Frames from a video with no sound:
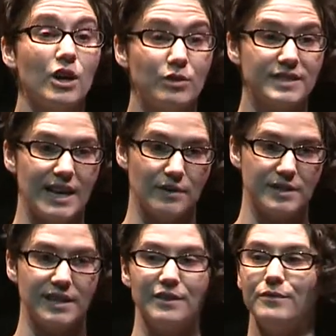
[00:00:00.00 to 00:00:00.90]
Code Scouts
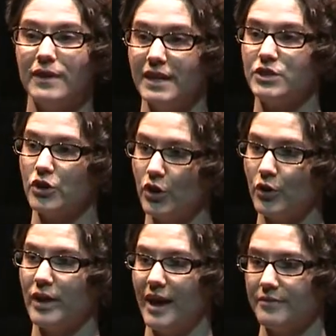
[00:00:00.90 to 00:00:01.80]
that can fit into her
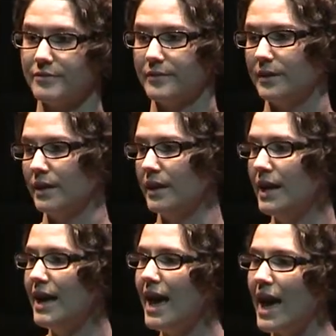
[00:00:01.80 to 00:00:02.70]
life.
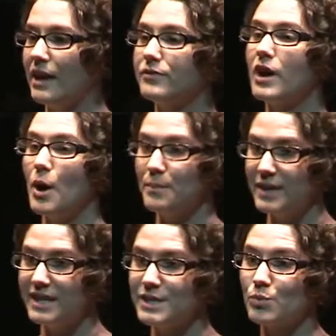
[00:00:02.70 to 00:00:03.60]
And if
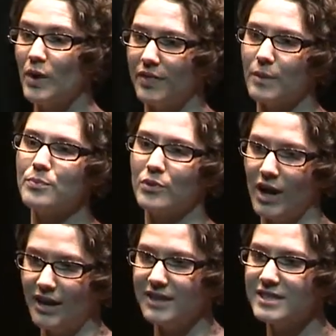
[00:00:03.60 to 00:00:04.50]
companies want their
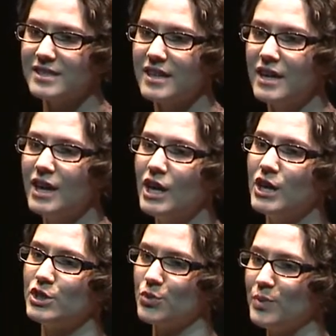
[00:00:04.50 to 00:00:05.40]
products
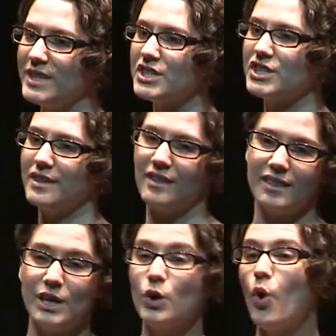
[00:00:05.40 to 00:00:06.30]
to reach
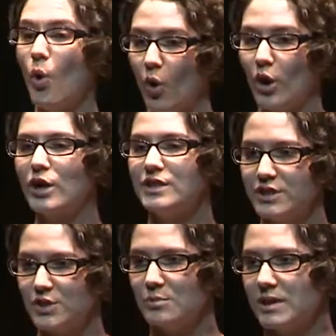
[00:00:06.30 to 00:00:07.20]
the core
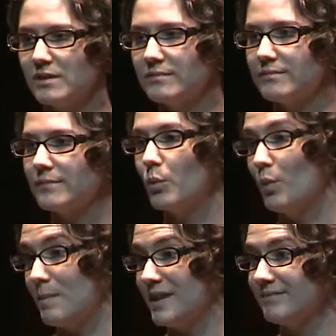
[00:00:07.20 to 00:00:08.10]
consumer,
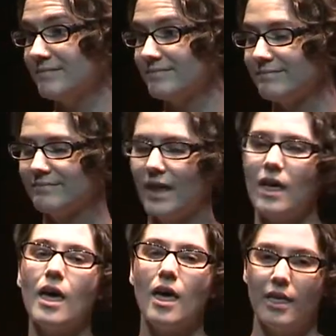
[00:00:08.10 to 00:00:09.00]
women,
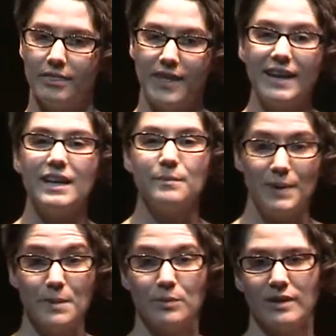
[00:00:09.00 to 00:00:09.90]
they need
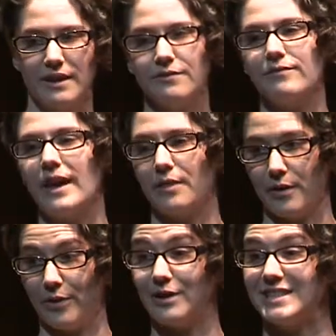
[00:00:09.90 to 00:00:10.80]
people like Faith
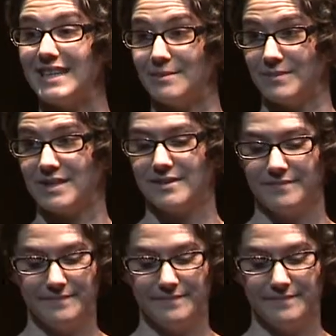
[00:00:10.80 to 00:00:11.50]
on their teams.